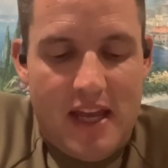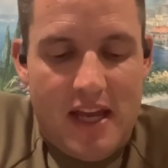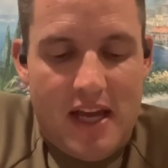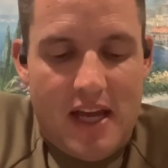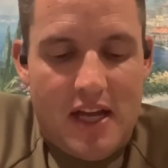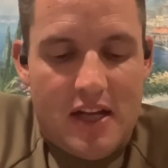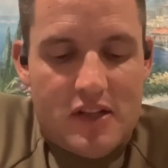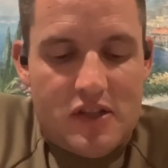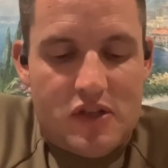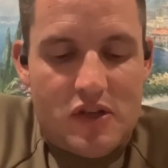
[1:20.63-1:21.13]

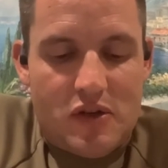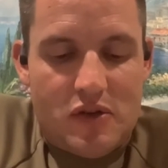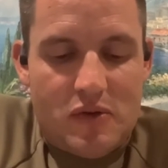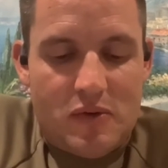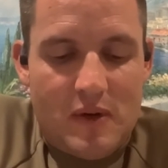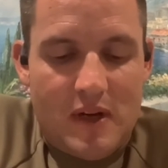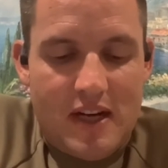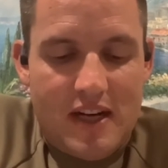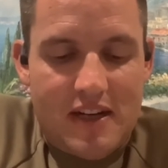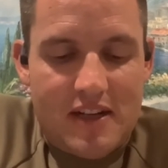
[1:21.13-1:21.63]

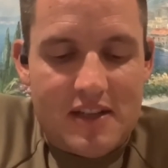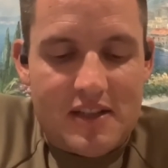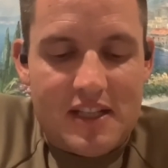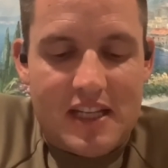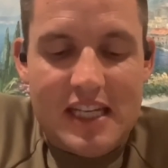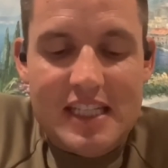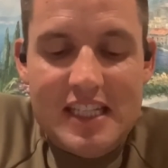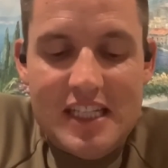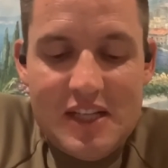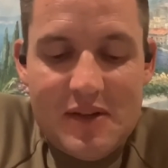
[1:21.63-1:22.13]
So
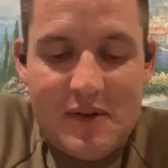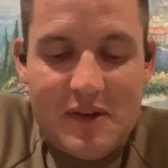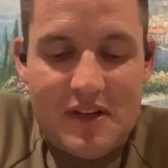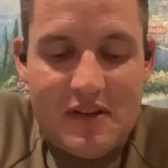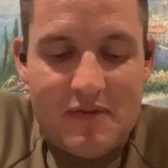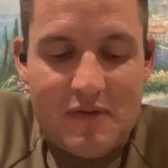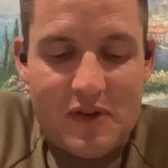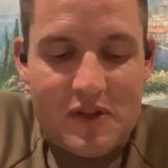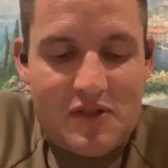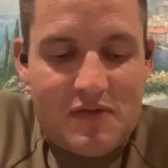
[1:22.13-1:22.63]
continuing
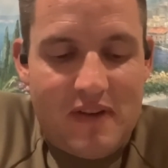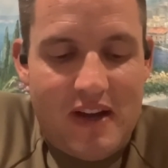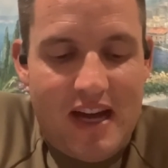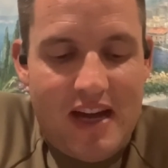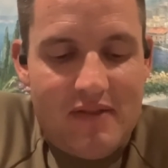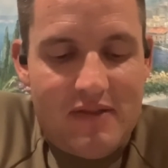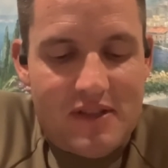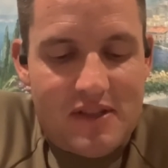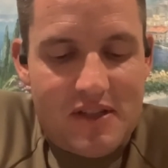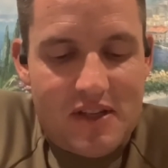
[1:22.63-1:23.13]
in verse
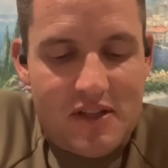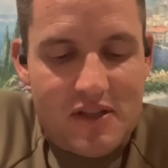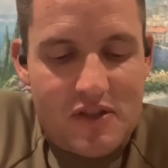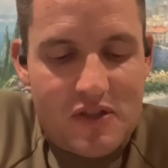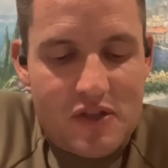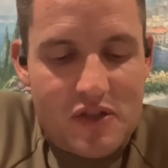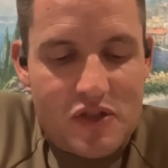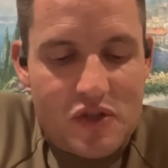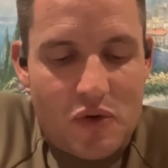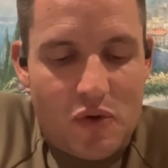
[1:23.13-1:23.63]
5, it
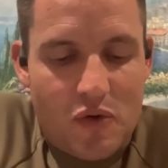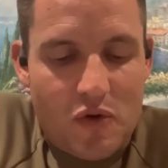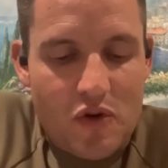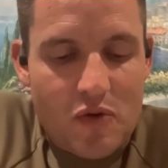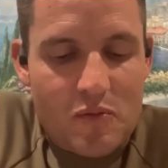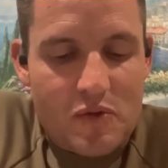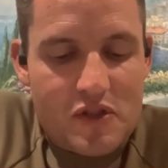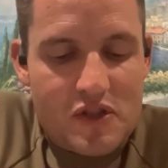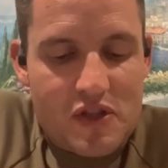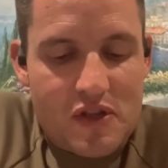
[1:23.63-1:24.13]
says,
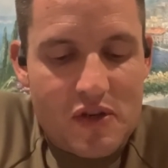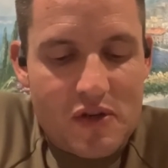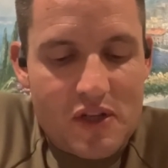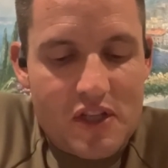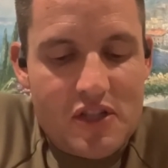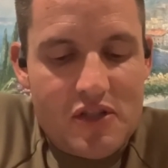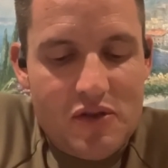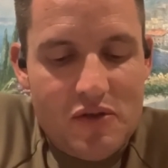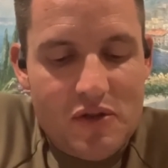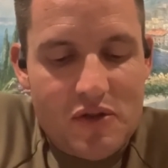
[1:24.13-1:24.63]
Jehoram was
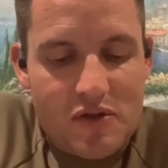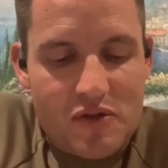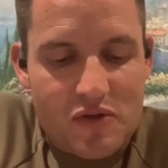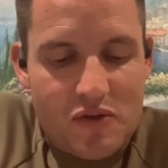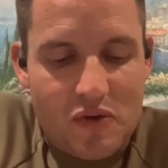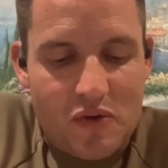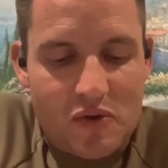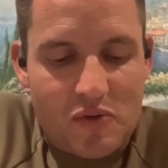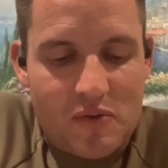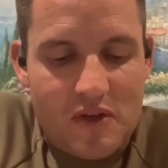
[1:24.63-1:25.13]
32 years
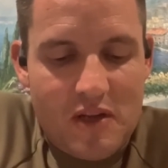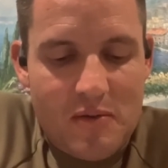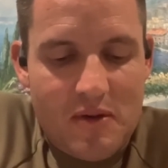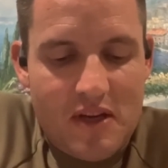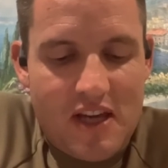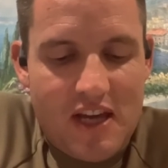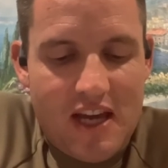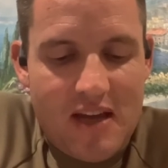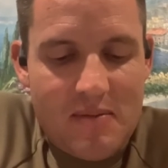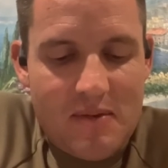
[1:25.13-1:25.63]
old when he
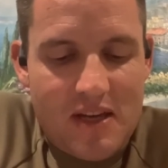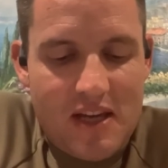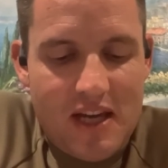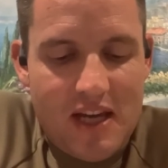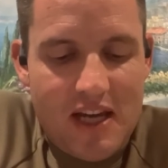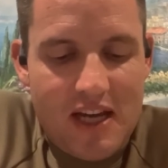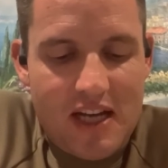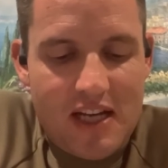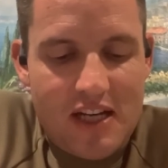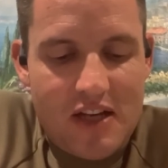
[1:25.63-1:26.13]
became
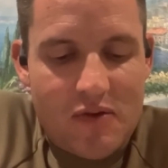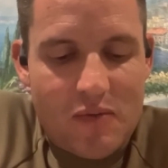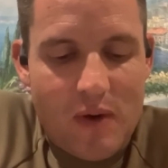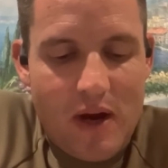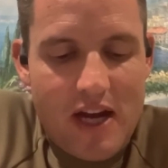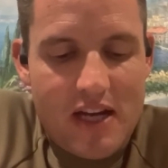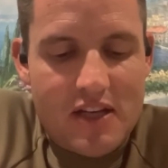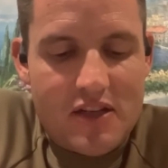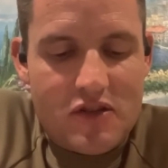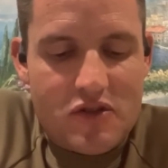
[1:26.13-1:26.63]
king, and he
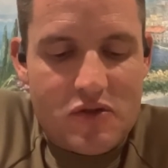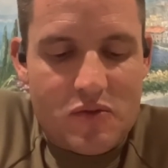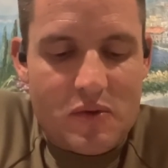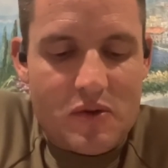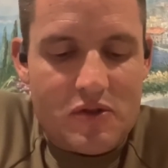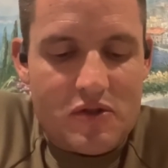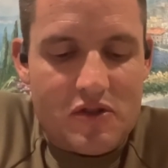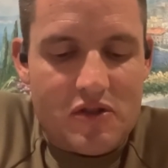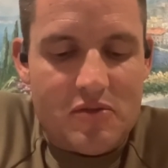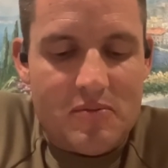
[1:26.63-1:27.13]
reigned in
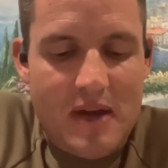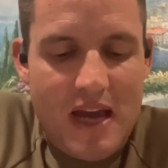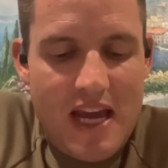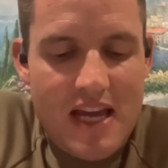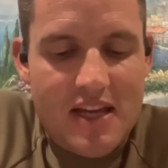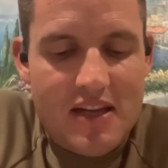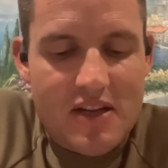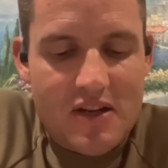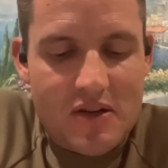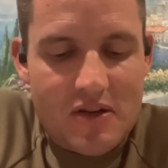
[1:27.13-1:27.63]
Jerusalem
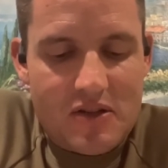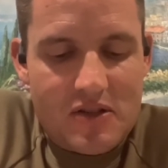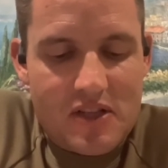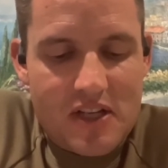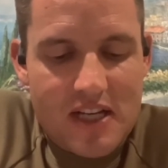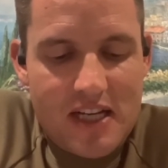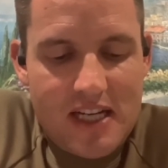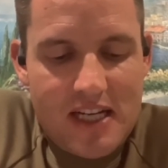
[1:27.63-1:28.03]
8 years.